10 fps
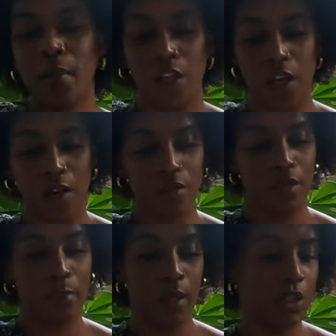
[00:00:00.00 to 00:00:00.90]
my channel.
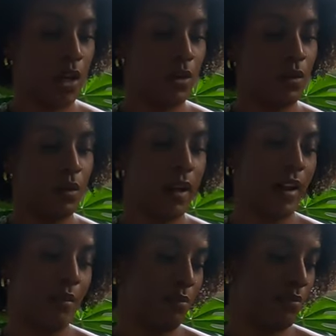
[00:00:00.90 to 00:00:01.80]
On my channel,
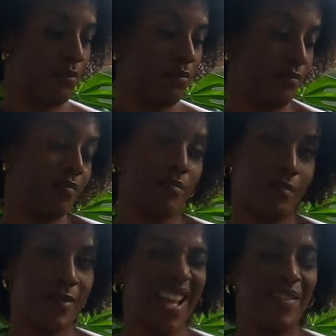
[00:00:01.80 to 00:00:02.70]

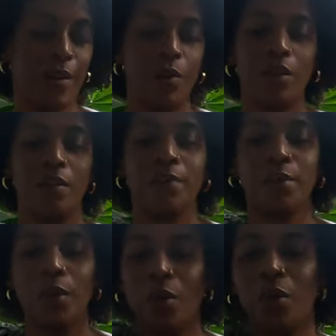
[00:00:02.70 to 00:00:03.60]
I found a good
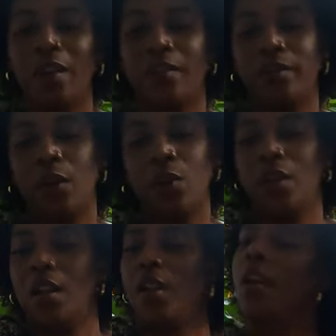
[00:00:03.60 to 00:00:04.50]
flow. I found
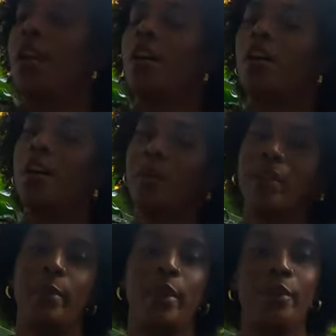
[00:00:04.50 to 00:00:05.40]
a good way
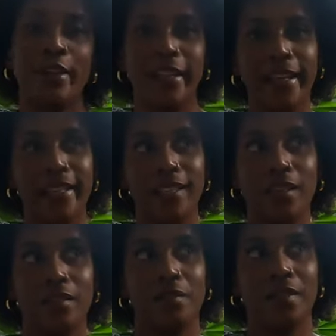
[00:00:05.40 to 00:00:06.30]
of being
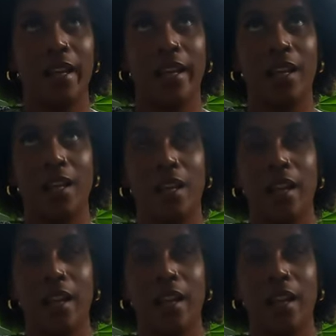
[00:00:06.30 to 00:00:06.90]
creative and